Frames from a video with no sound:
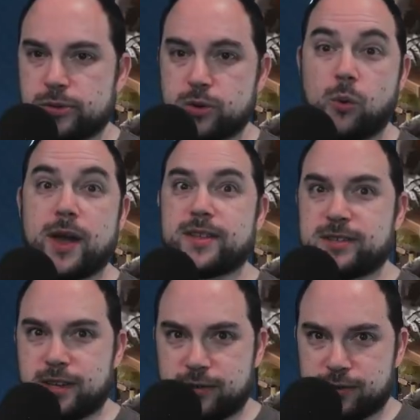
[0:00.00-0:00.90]
the way the
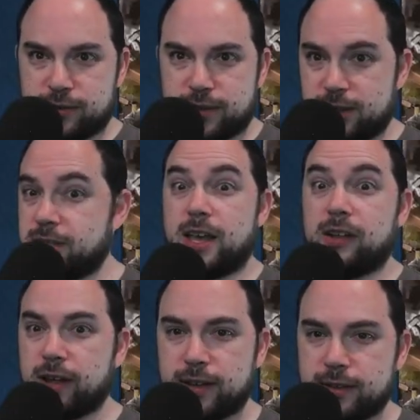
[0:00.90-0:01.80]
skill is
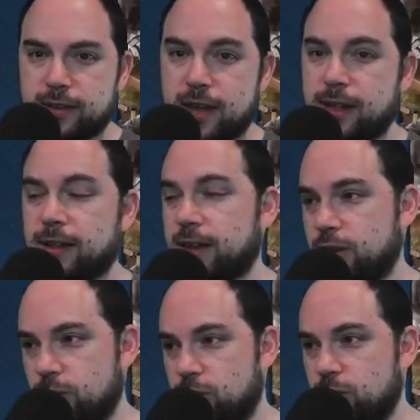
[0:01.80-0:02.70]
scaling. And like
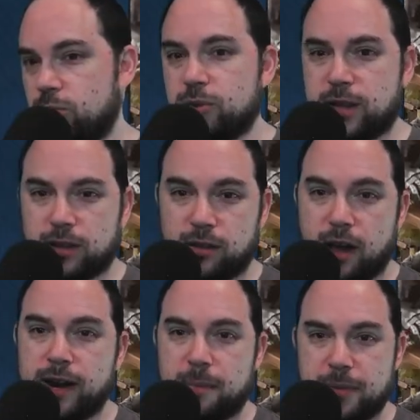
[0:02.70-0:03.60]
you get the
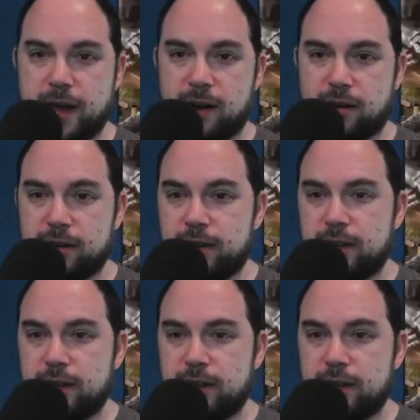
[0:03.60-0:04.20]
line up there